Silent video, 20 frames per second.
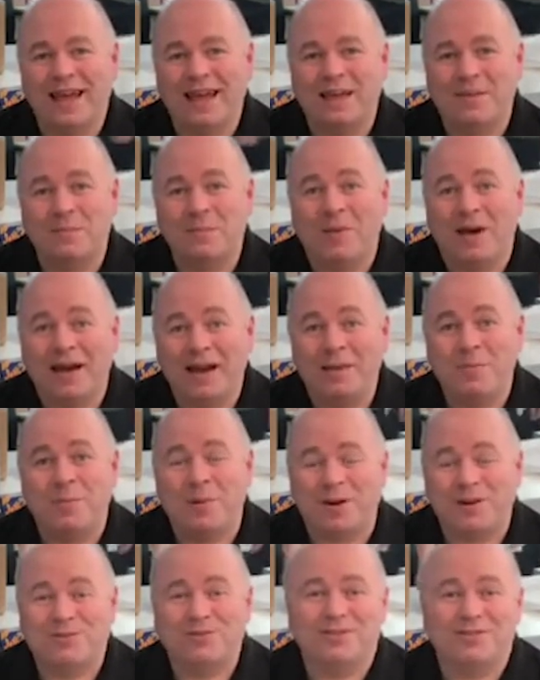my
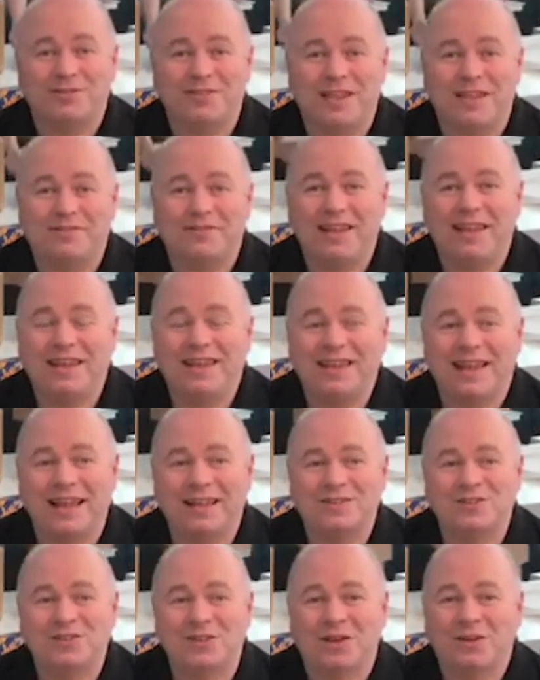personal safety.
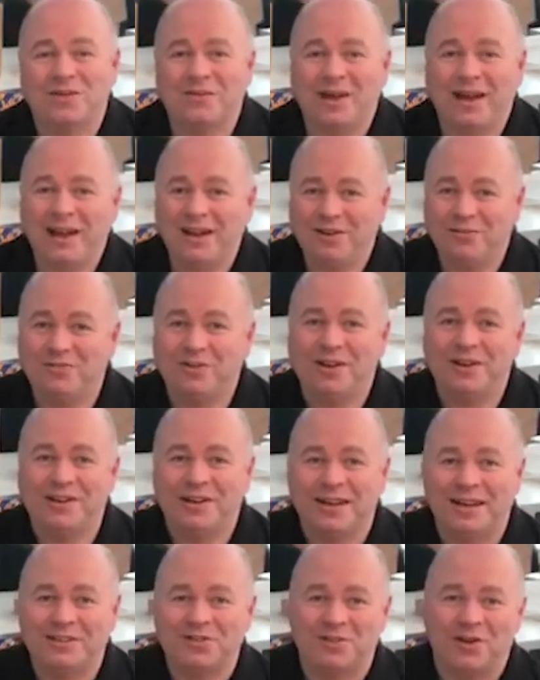And so I looked around
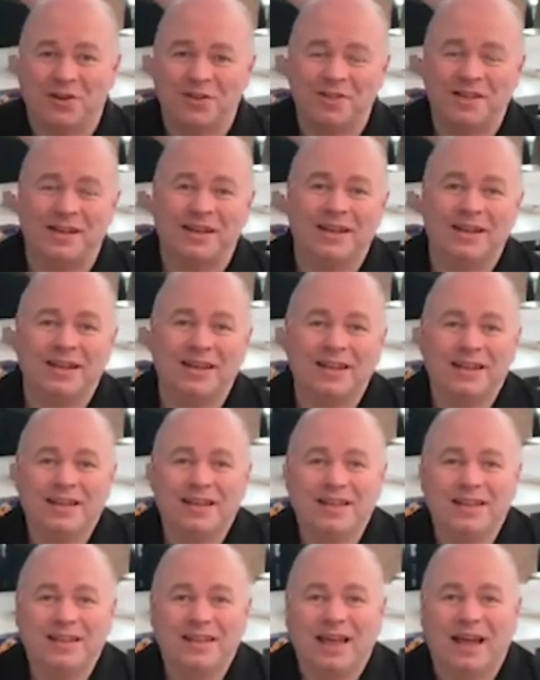and I saw that
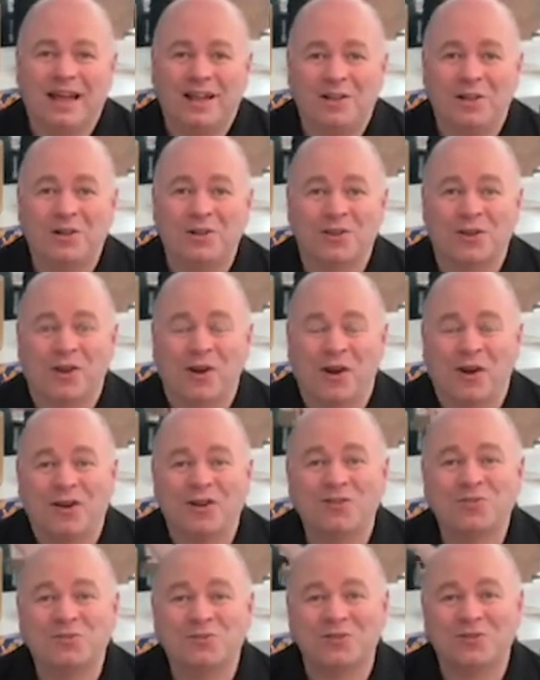a lot of the
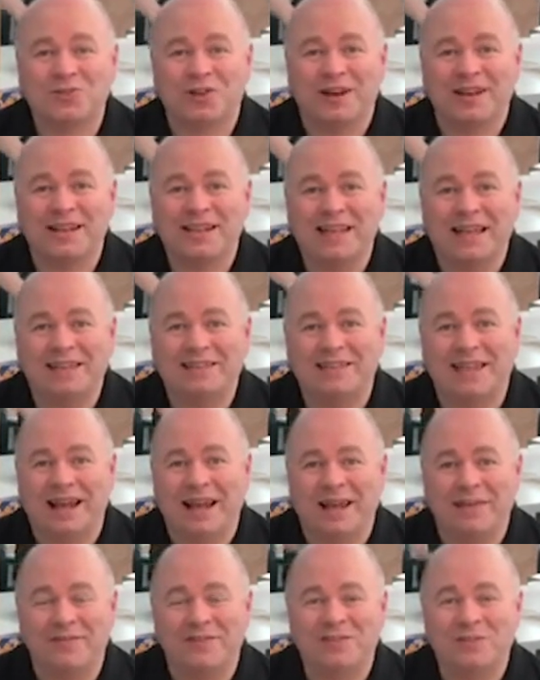cars were starting to get
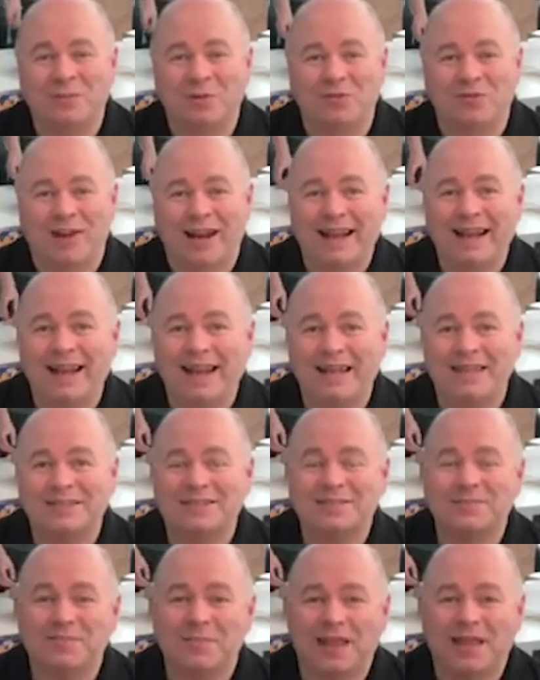daylight visible running
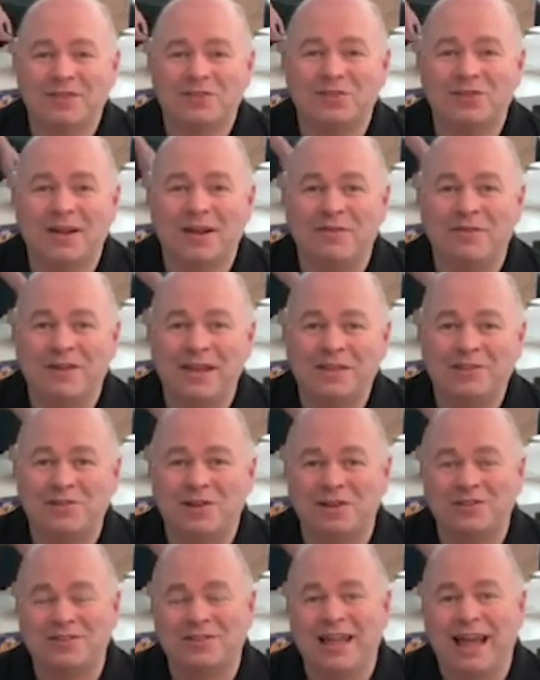lights, and so I
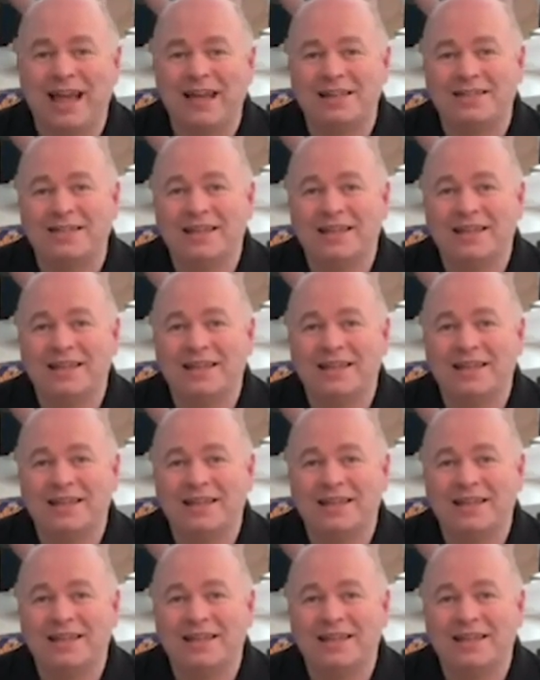researched that